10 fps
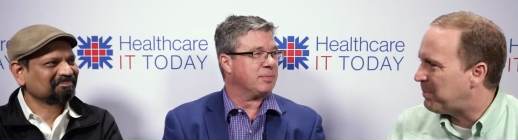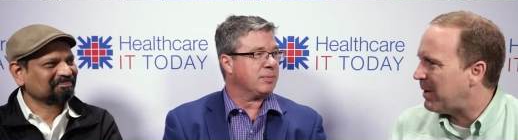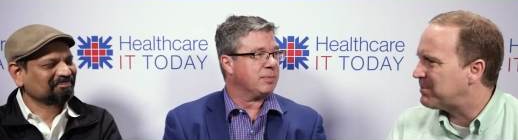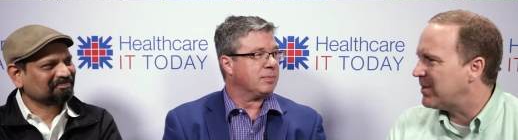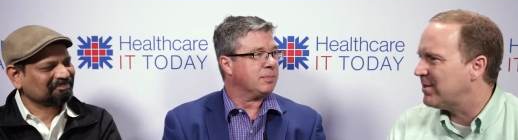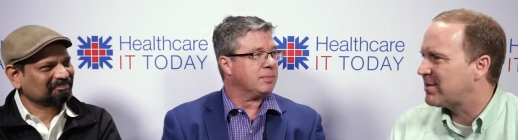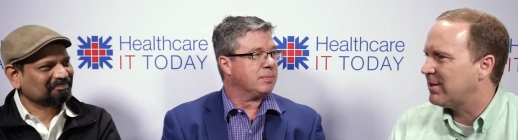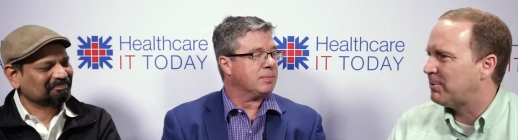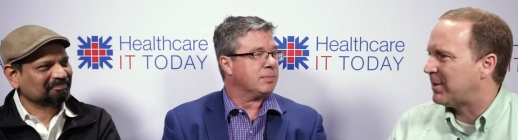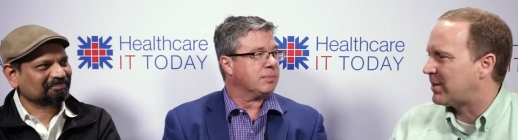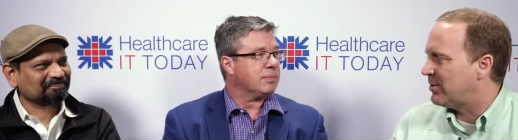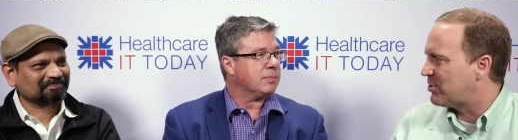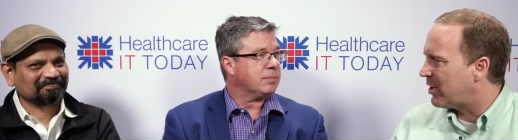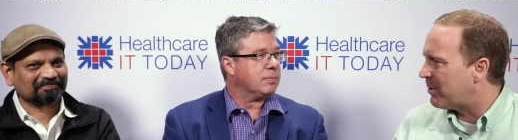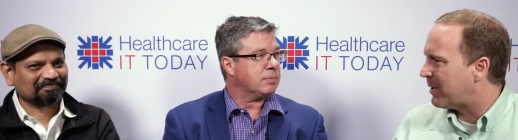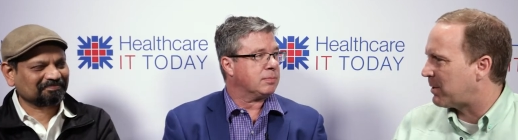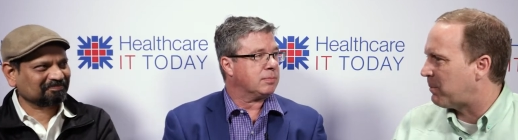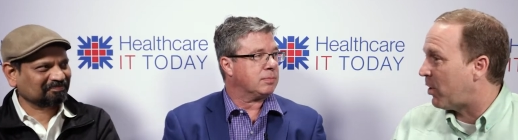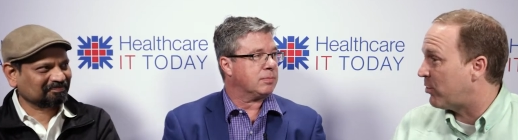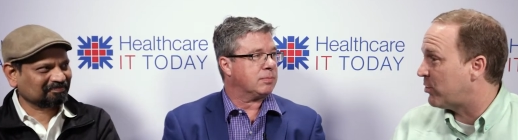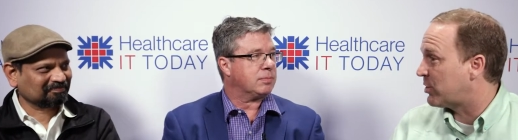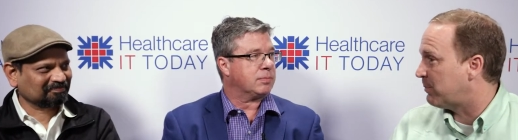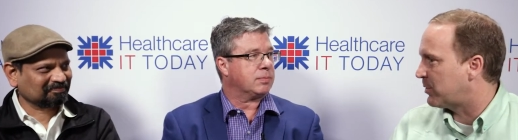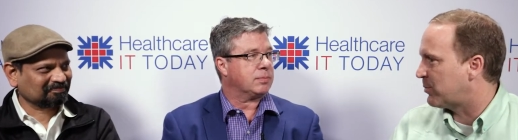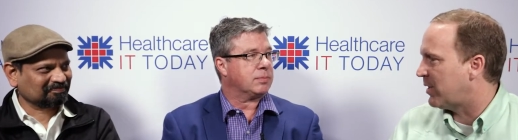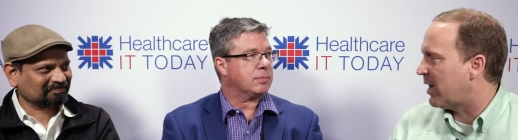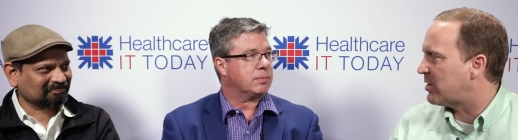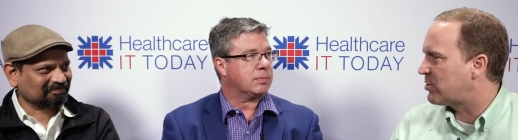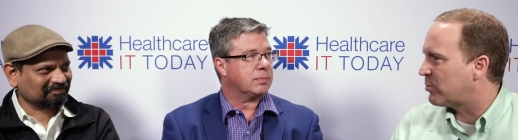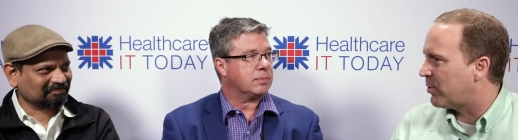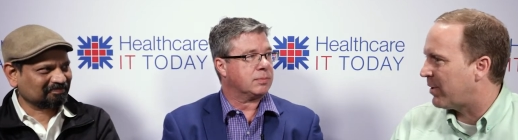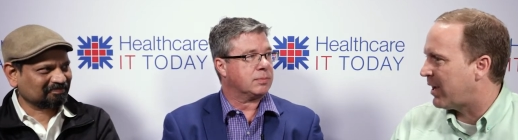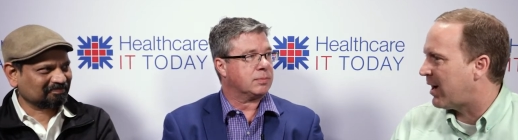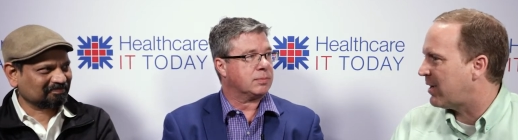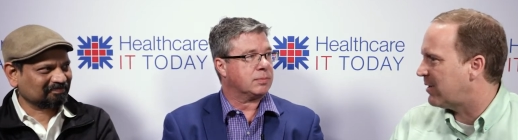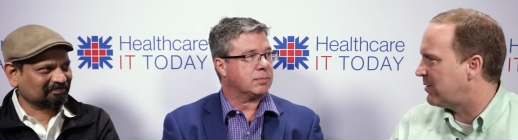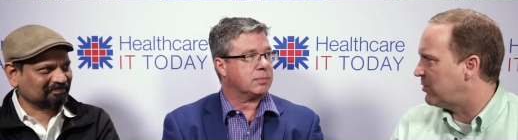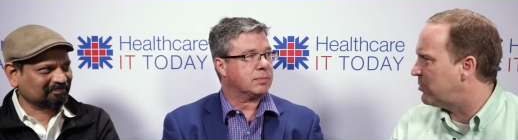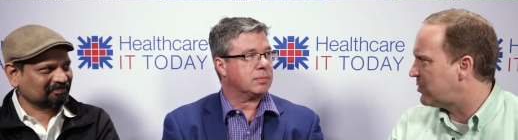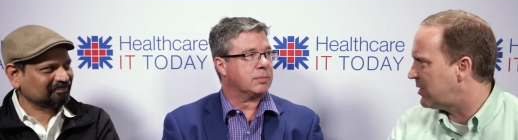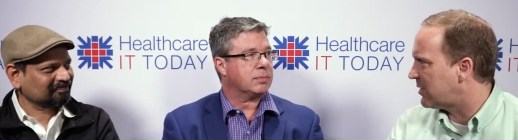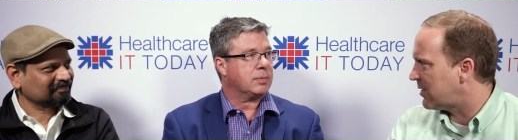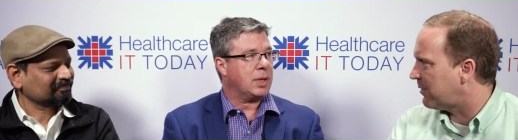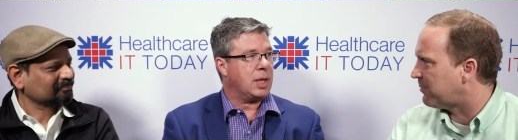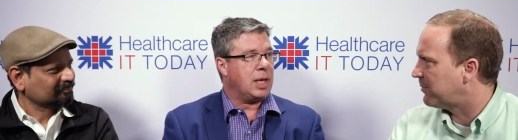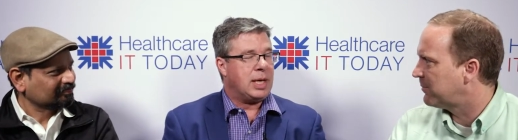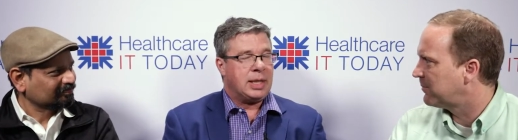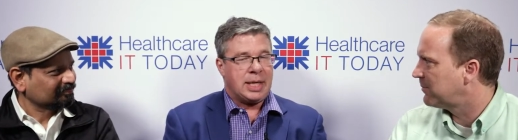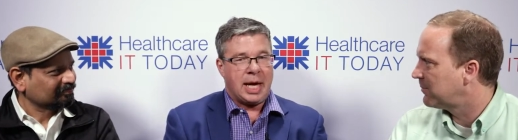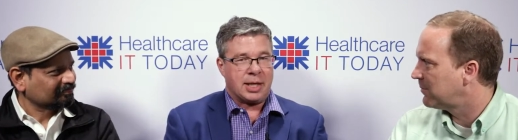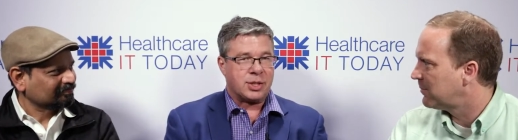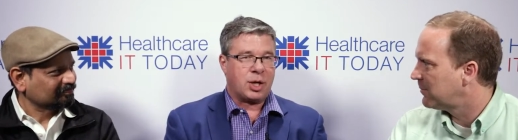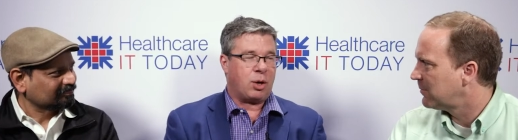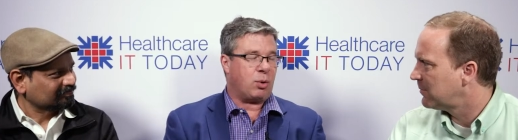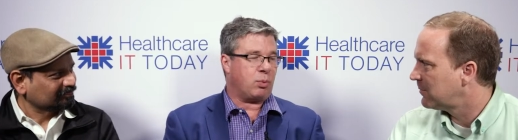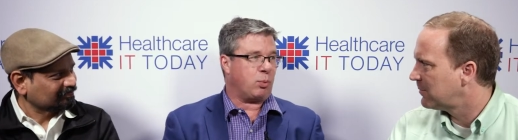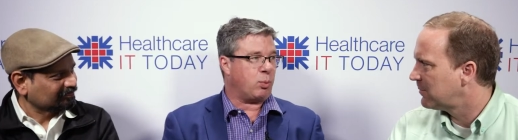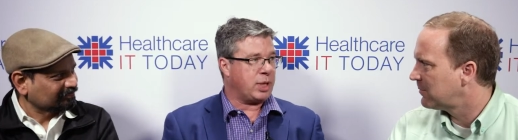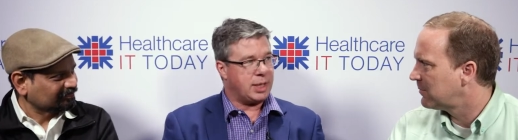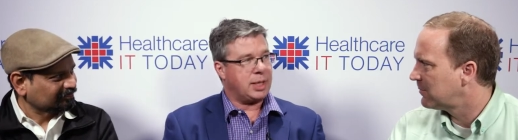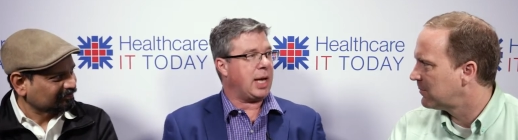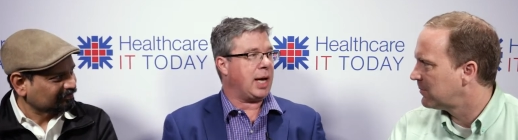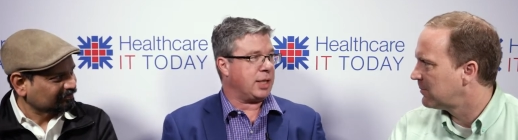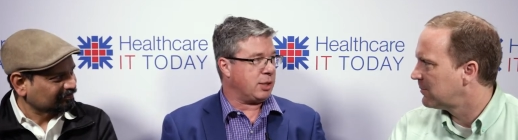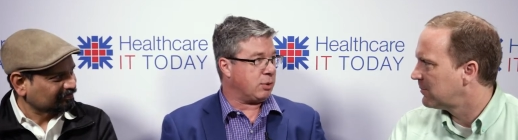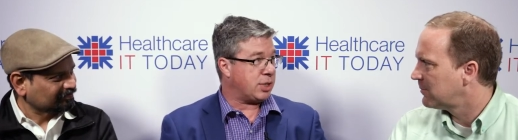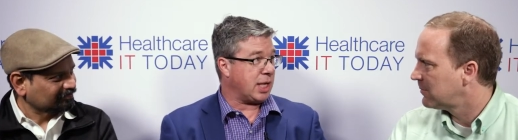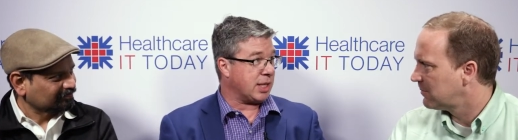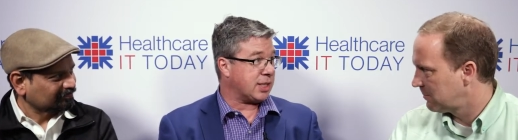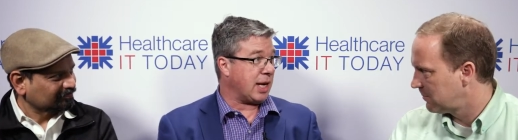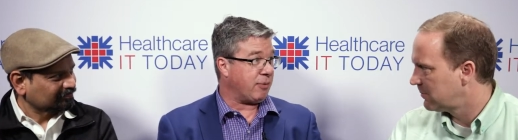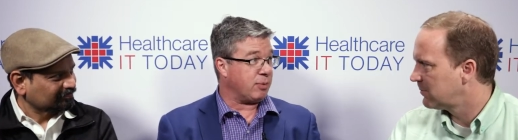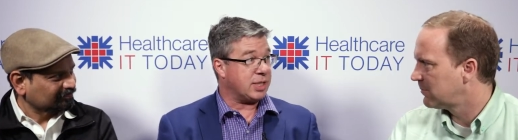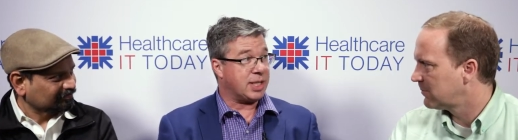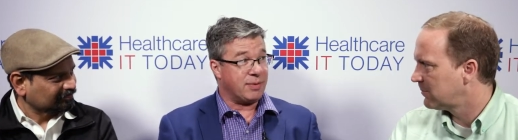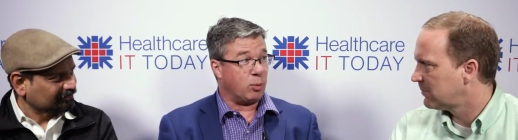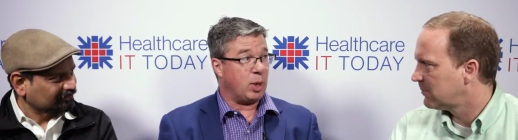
Speaker 1: Bob, tell us a little bit. Can you share about the partnership between H2O AI and UCSF?
Speaker 2: Yeah, so we at UCSF receive